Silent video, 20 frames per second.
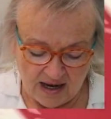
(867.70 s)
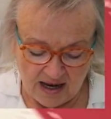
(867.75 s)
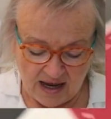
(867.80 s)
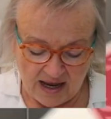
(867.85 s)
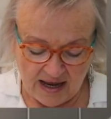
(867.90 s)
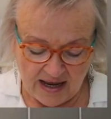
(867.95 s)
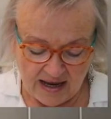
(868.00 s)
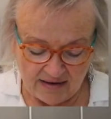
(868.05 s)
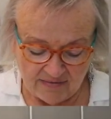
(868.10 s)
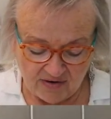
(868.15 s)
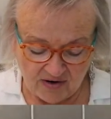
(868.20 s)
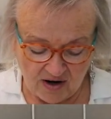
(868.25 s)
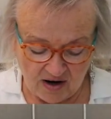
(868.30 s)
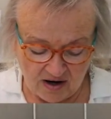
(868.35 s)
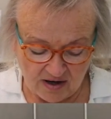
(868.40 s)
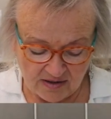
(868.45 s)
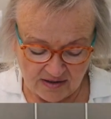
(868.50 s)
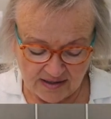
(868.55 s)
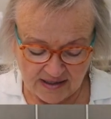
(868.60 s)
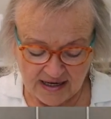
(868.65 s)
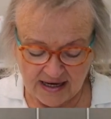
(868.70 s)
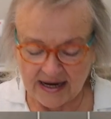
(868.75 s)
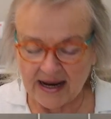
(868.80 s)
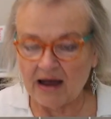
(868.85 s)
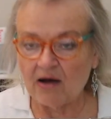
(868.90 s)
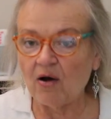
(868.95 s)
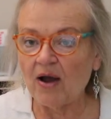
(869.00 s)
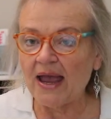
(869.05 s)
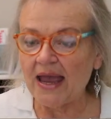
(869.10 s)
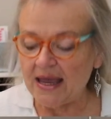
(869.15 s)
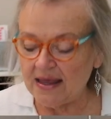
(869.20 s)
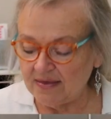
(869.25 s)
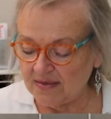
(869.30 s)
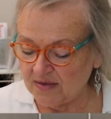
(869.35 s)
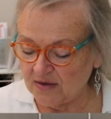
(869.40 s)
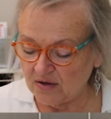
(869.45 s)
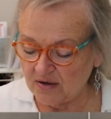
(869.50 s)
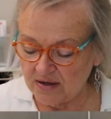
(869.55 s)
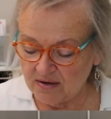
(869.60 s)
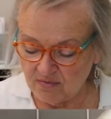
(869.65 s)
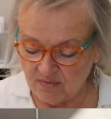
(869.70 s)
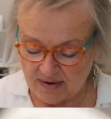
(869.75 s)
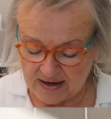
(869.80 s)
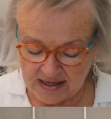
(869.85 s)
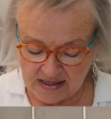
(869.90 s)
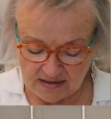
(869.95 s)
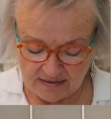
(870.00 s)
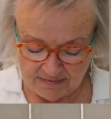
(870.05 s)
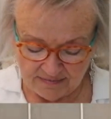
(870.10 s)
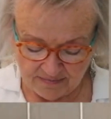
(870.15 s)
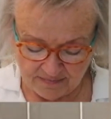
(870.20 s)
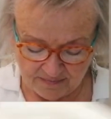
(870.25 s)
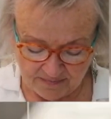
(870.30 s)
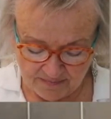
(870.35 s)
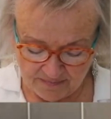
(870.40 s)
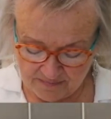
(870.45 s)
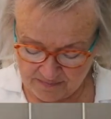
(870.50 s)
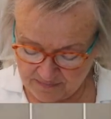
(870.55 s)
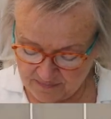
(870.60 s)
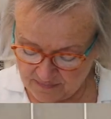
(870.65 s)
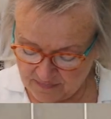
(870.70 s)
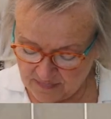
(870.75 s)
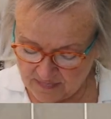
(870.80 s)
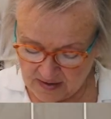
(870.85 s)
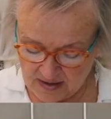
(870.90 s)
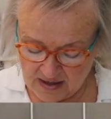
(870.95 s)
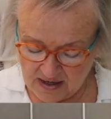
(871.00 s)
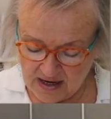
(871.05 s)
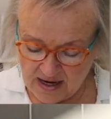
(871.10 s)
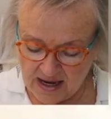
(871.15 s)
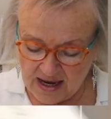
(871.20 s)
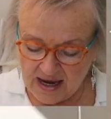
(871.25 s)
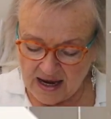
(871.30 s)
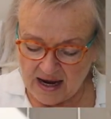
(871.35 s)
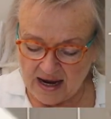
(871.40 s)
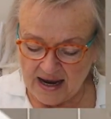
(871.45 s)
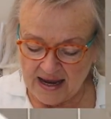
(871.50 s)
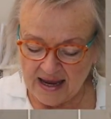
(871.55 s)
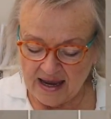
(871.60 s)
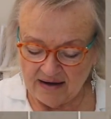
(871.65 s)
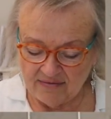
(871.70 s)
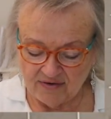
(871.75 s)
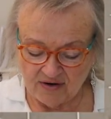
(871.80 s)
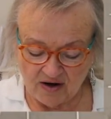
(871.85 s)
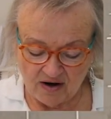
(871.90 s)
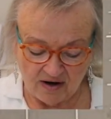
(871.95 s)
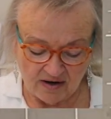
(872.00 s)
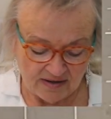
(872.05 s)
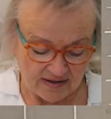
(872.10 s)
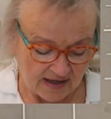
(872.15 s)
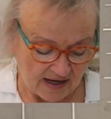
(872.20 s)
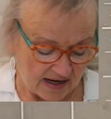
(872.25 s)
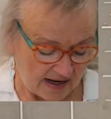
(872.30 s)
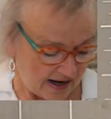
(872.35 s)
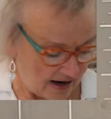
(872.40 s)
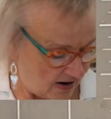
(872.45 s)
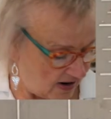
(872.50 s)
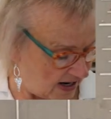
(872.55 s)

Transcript: I have card cutout 831, I have card cutout